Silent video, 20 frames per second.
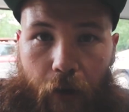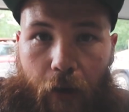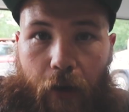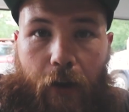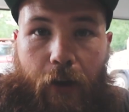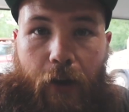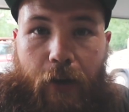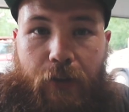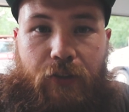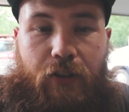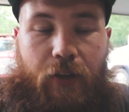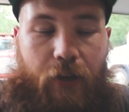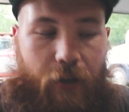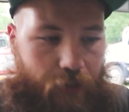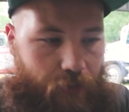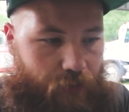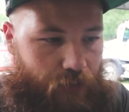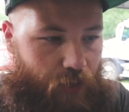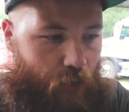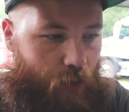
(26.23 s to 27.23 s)
Hey guys,
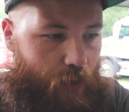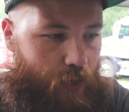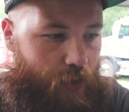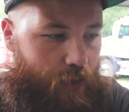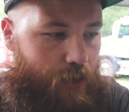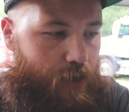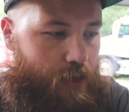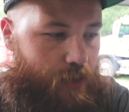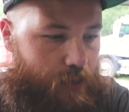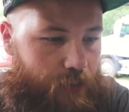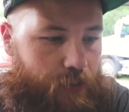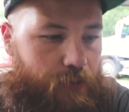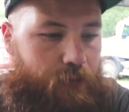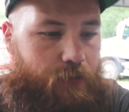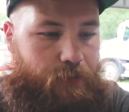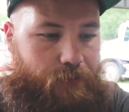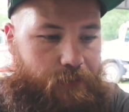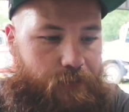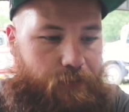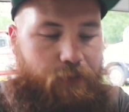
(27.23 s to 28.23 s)
so
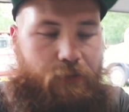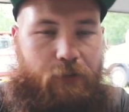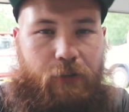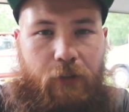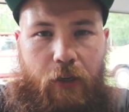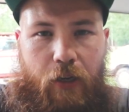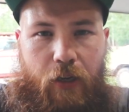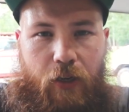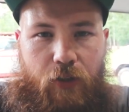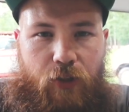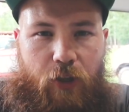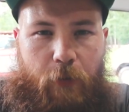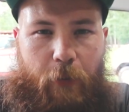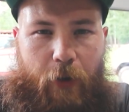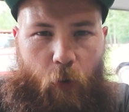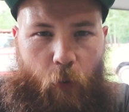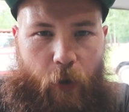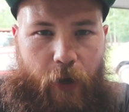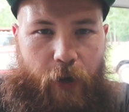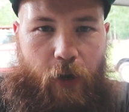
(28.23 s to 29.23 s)
took
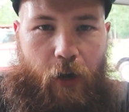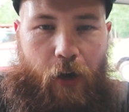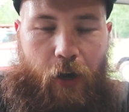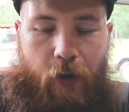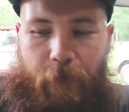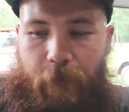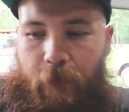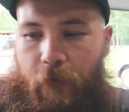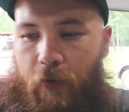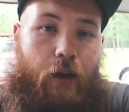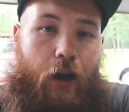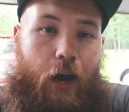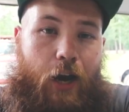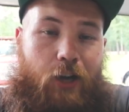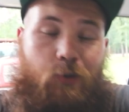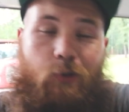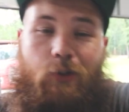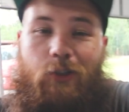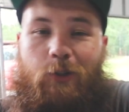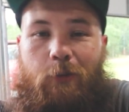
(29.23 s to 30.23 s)
about a week off. I
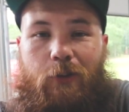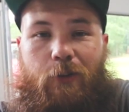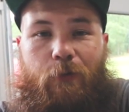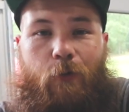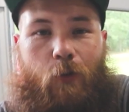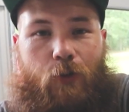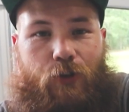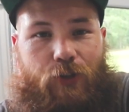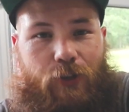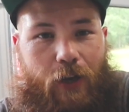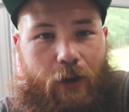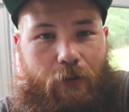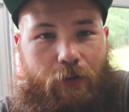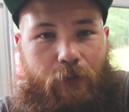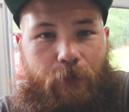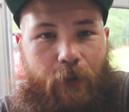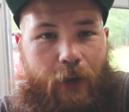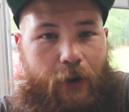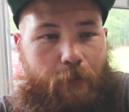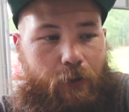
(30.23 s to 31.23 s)
just want to spend the 4th of July with
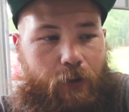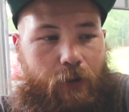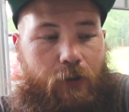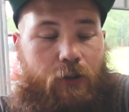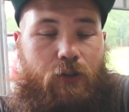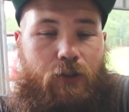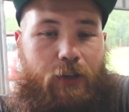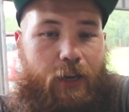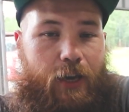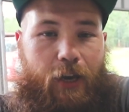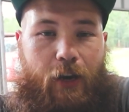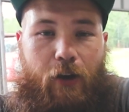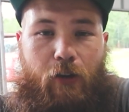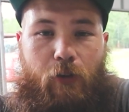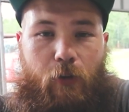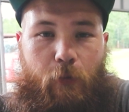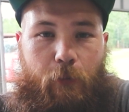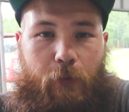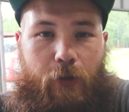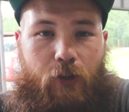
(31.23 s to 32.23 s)
the family, just hang out
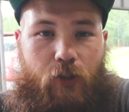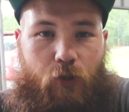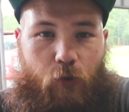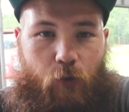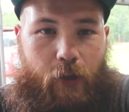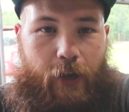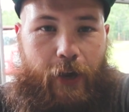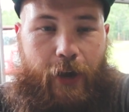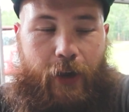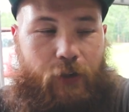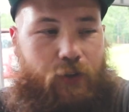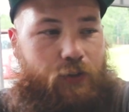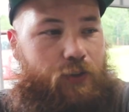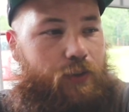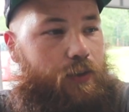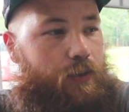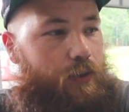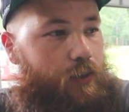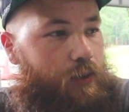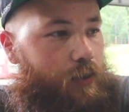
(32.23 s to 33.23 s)
a little bit, just
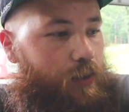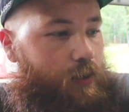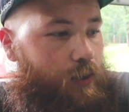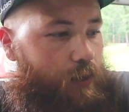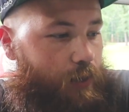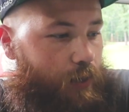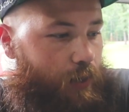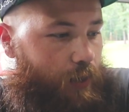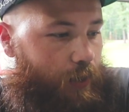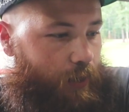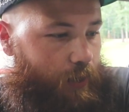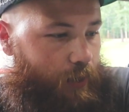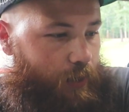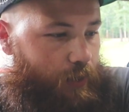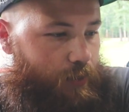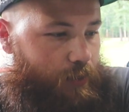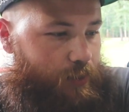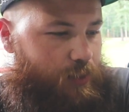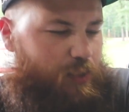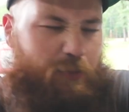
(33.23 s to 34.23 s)
relax,
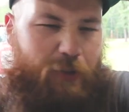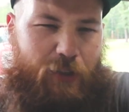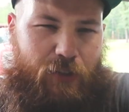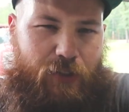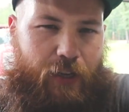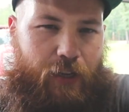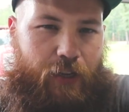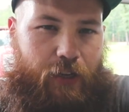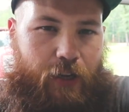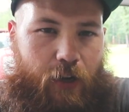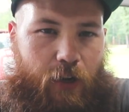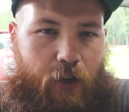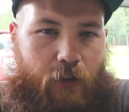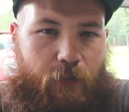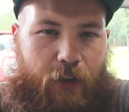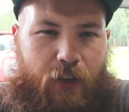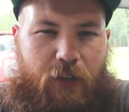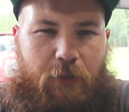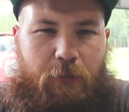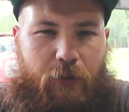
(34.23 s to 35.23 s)
and get some things taken care
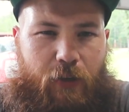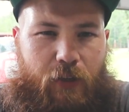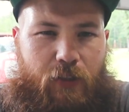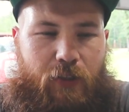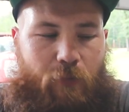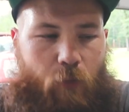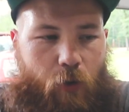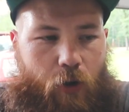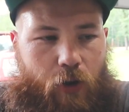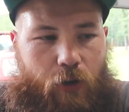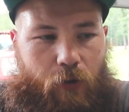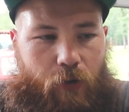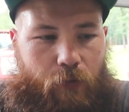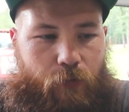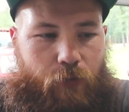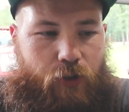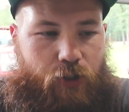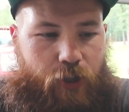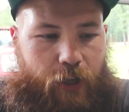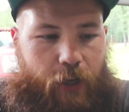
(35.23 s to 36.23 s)
of. I got some things I'm working on
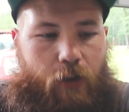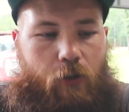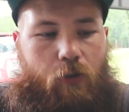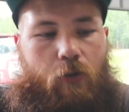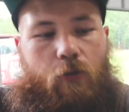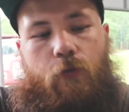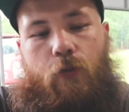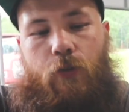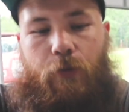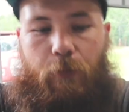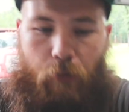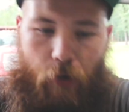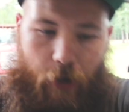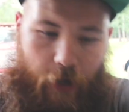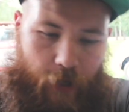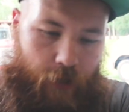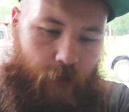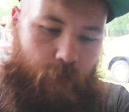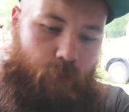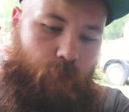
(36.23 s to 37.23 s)
for the channel, for the
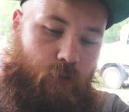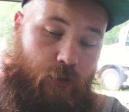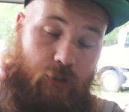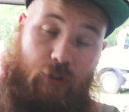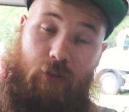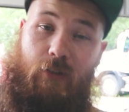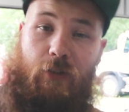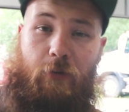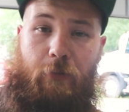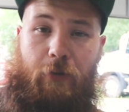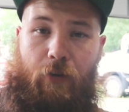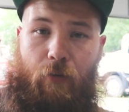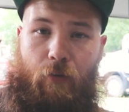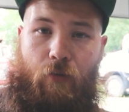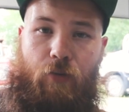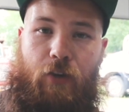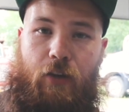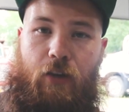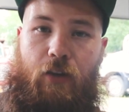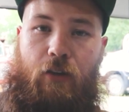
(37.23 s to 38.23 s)
brand, for just a little bit of
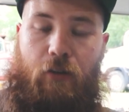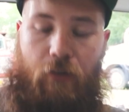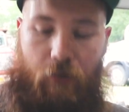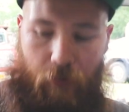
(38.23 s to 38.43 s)
everything.